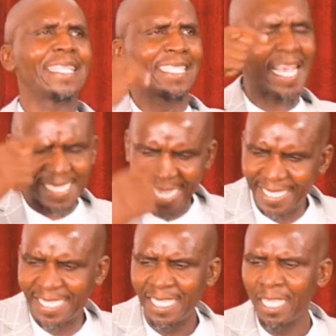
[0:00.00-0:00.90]
a
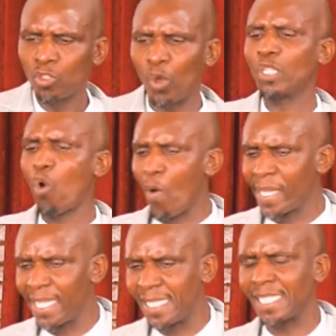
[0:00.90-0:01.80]
desert, not
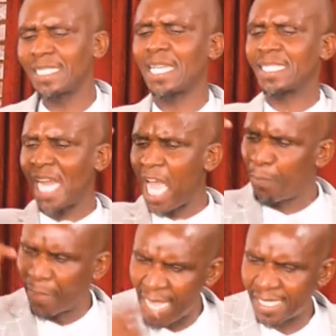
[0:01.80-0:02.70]
only is it a dry
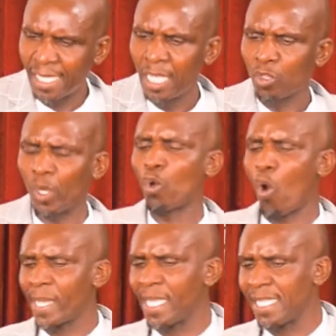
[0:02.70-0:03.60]
place, not
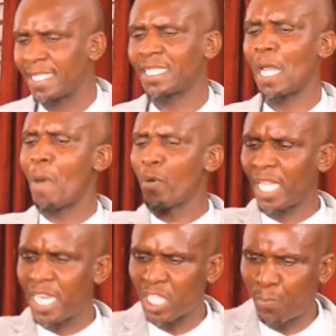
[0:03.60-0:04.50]
only is it a
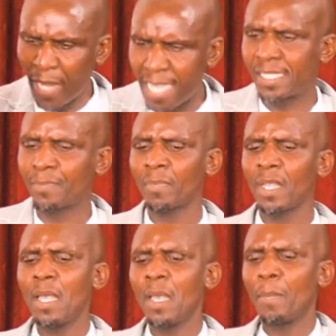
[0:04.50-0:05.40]
mountainous place,
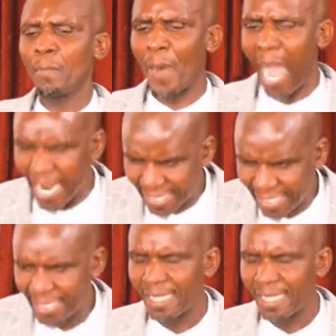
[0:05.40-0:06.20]
but